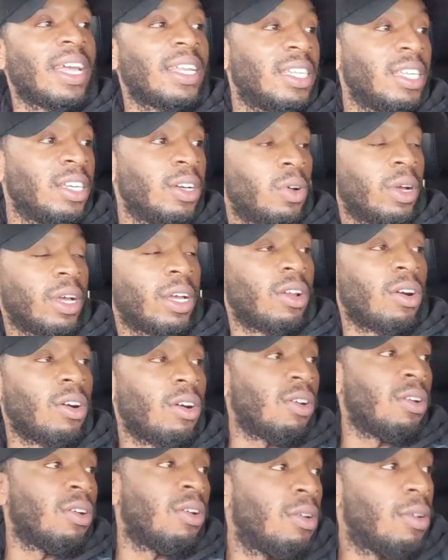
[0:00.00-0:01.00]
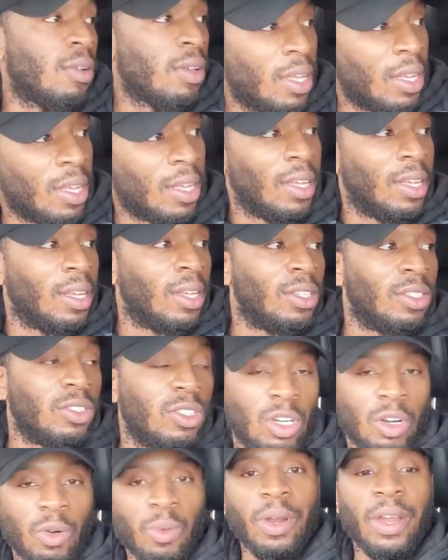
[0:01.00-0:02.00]
deal at all.
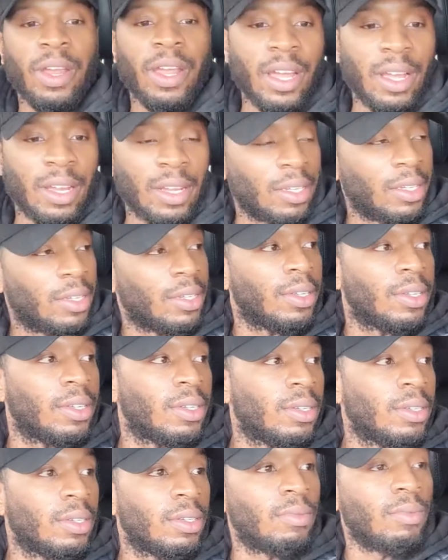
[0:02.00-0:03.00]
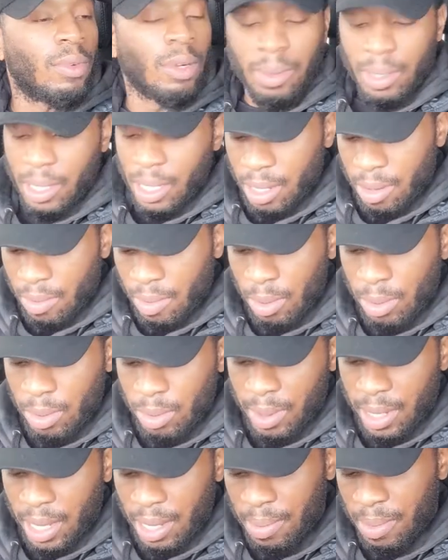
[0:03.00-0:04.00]
So where
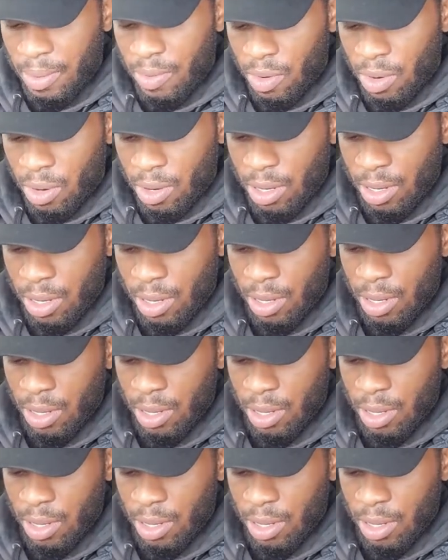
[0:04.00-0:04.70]
was we at before?